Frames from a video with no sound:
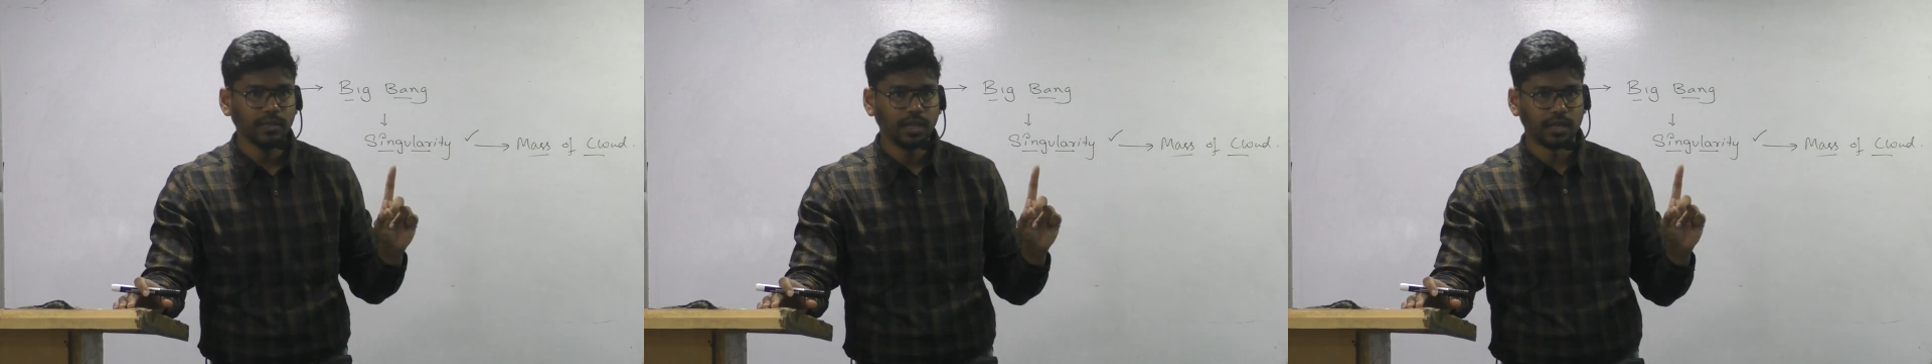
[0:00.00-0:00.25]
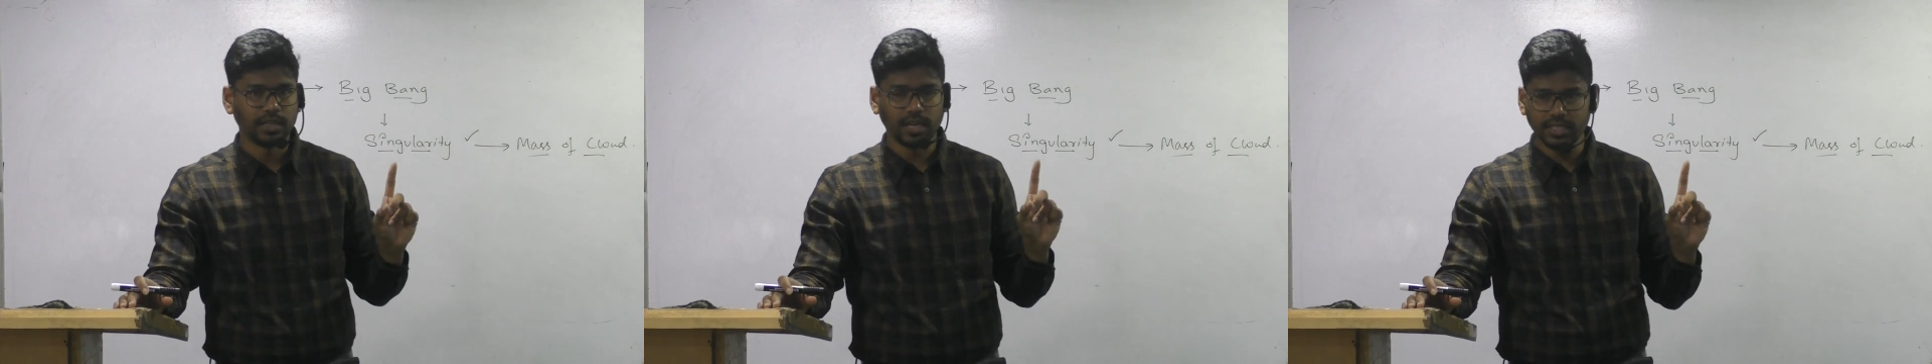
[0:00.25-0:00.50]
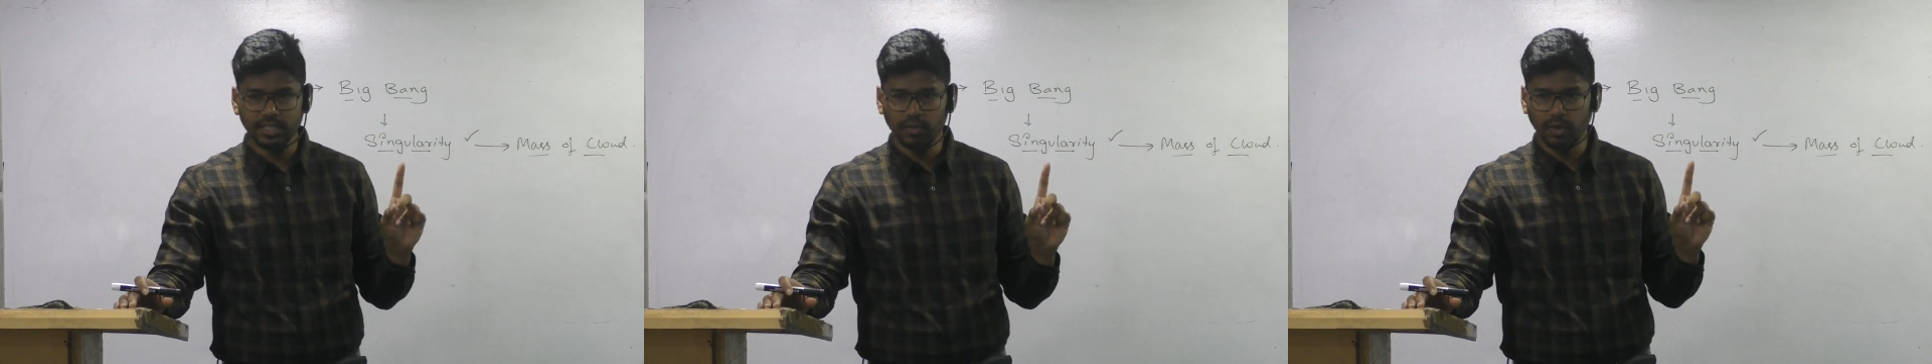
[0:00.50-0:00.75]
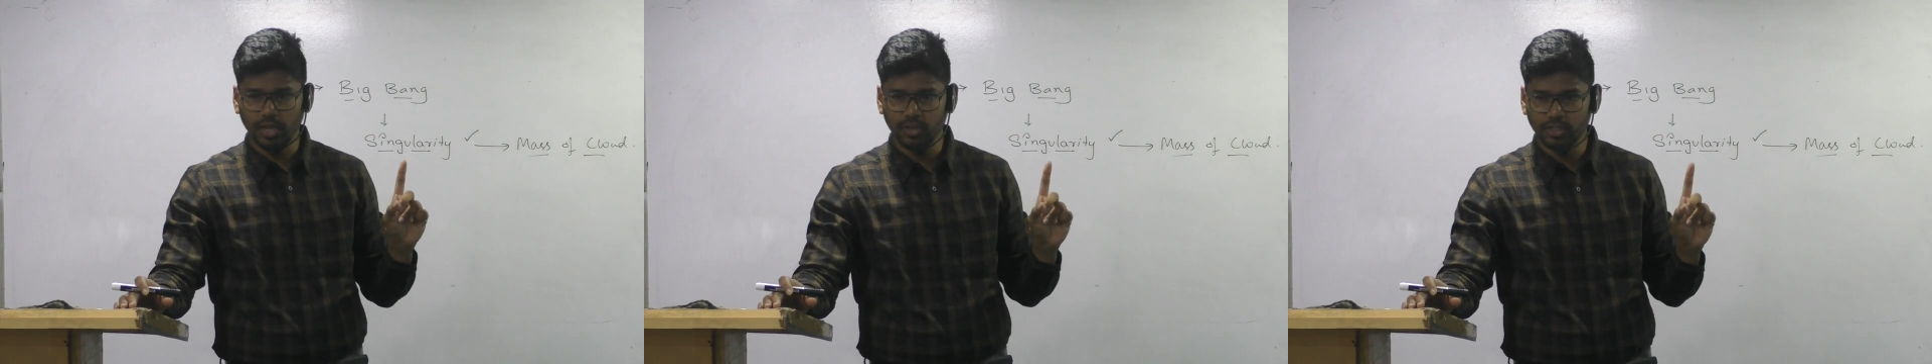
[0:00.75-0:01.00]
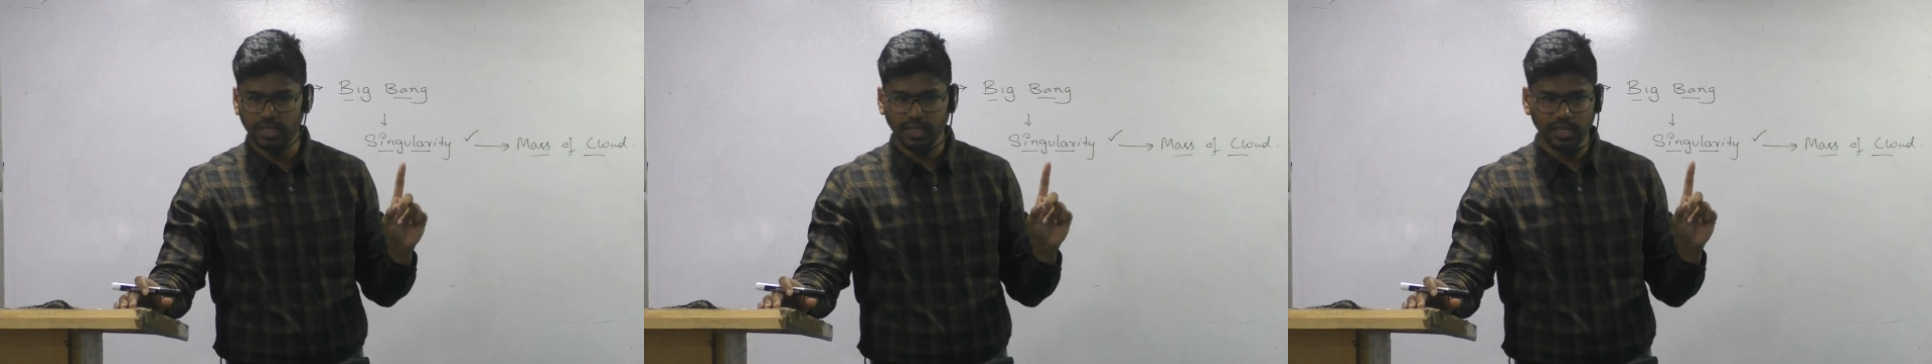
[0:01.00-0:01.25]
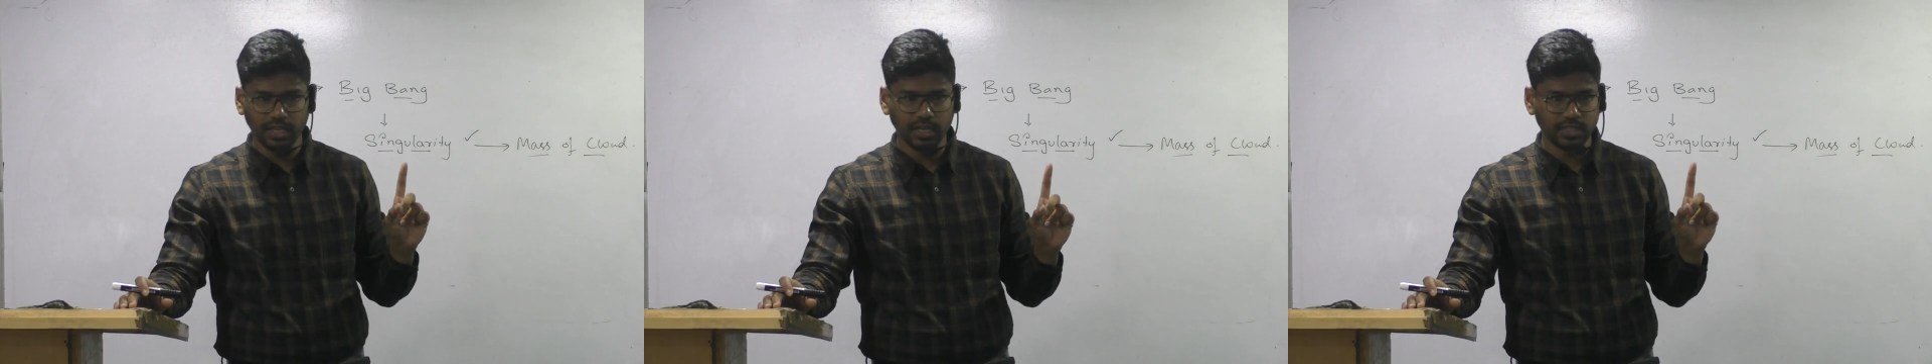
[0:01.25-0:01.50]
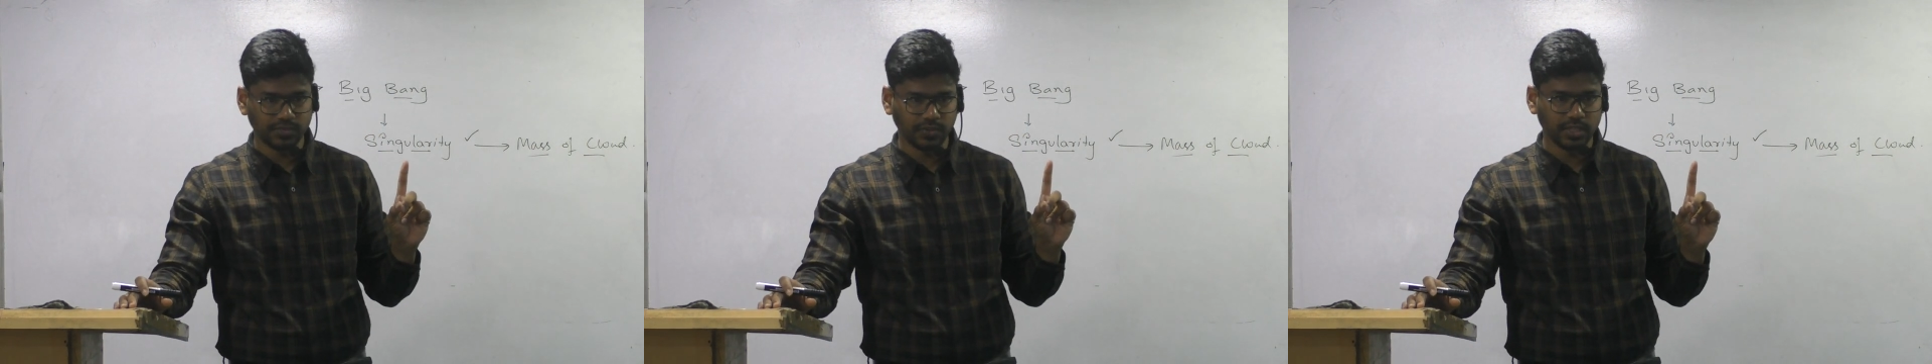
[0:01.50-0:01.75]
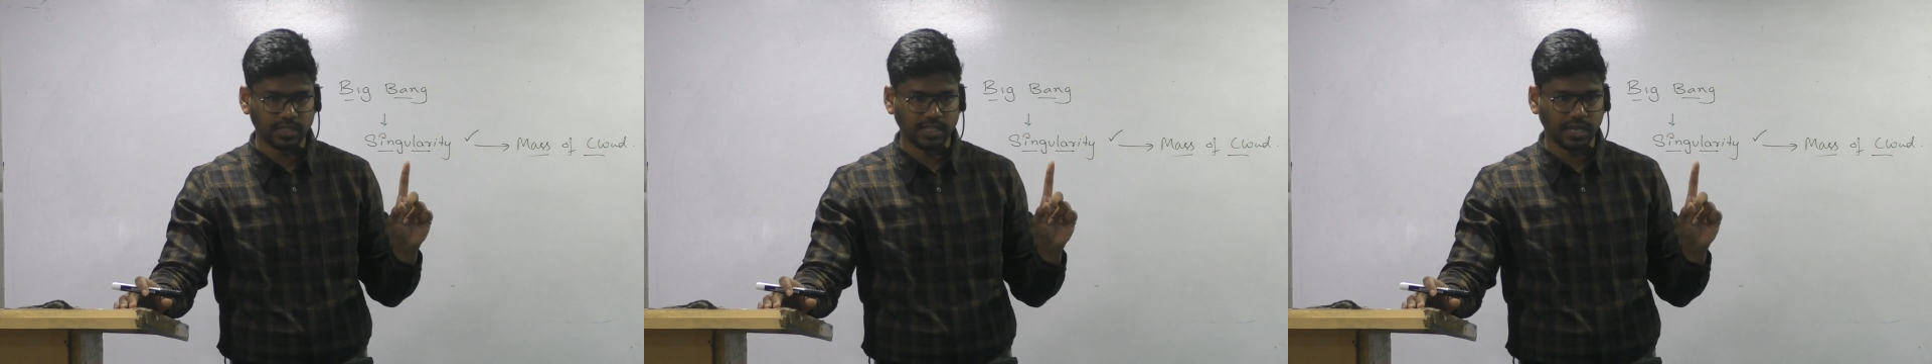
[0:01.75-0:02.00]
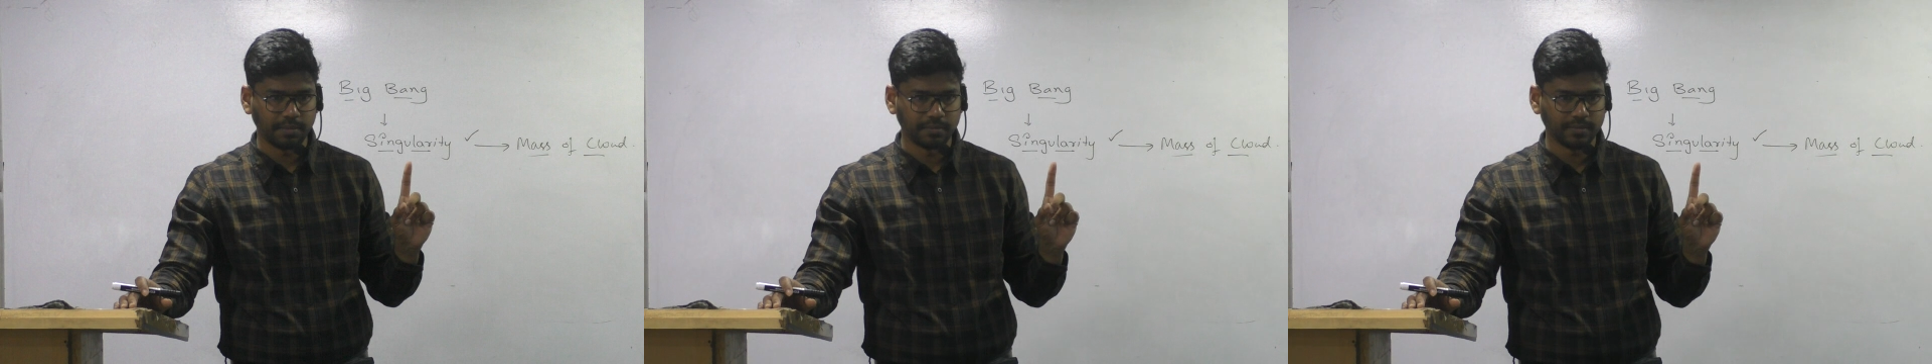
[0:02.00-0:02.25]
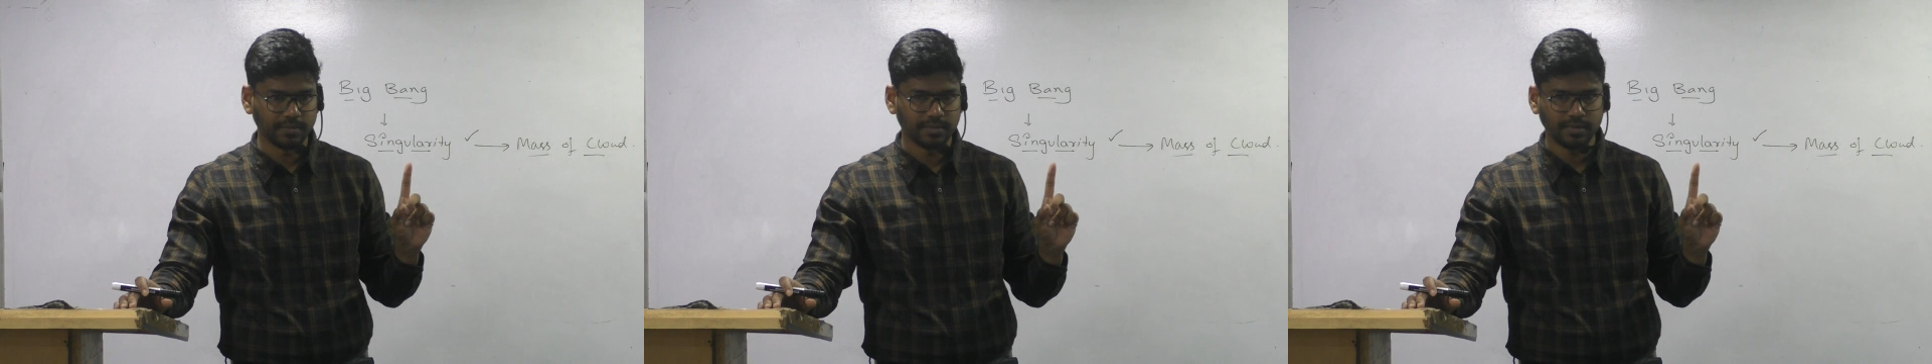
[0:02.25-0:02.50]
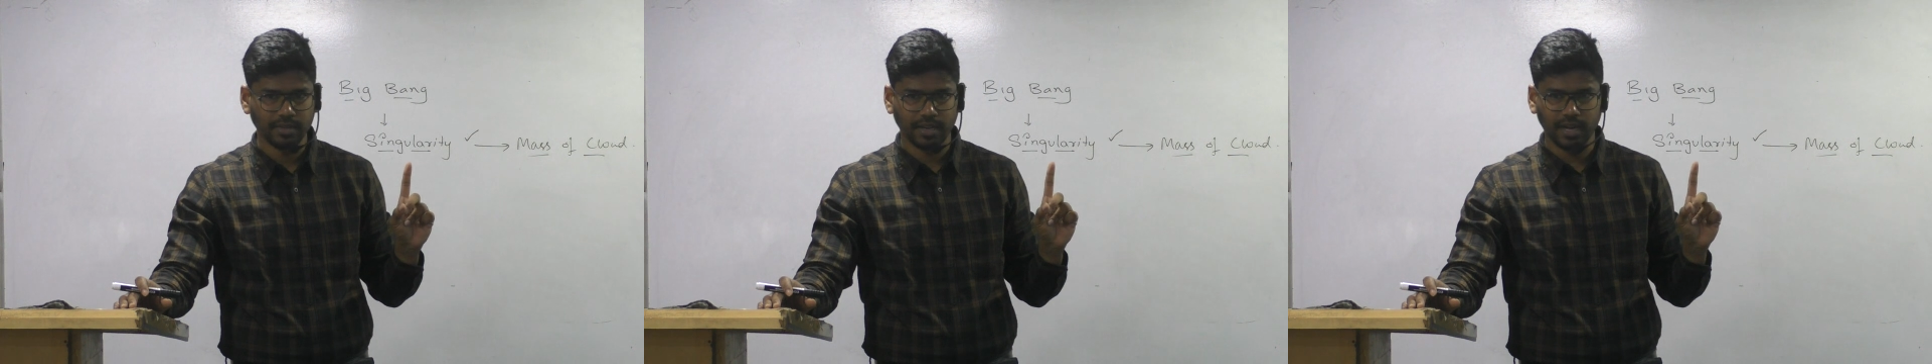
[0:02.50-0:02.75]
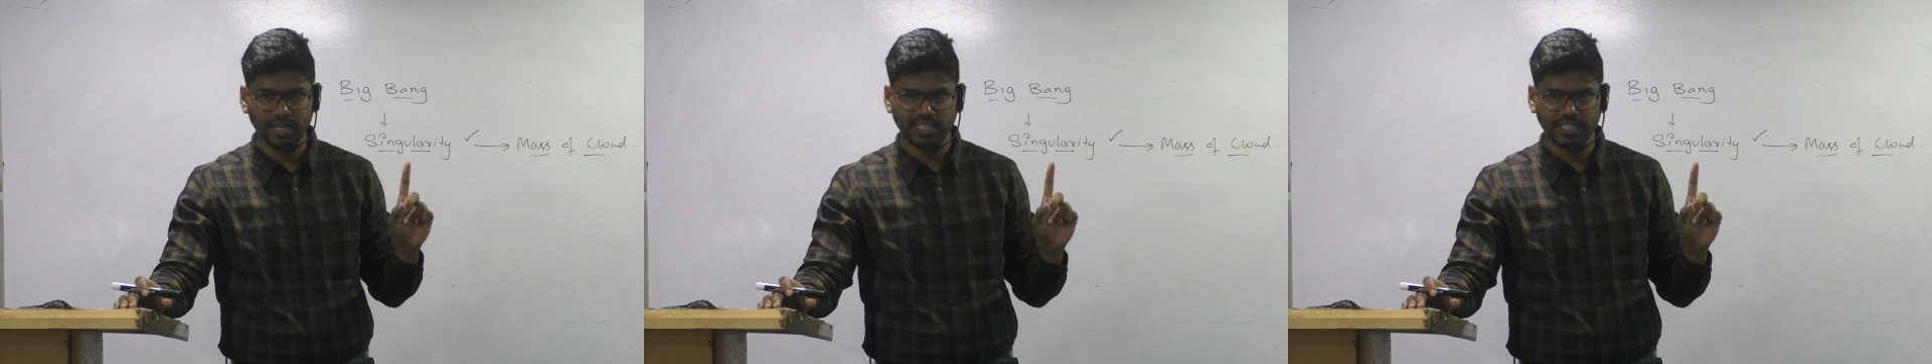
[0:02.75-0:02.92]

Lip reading: The reason why you're sitting here is for the same, right?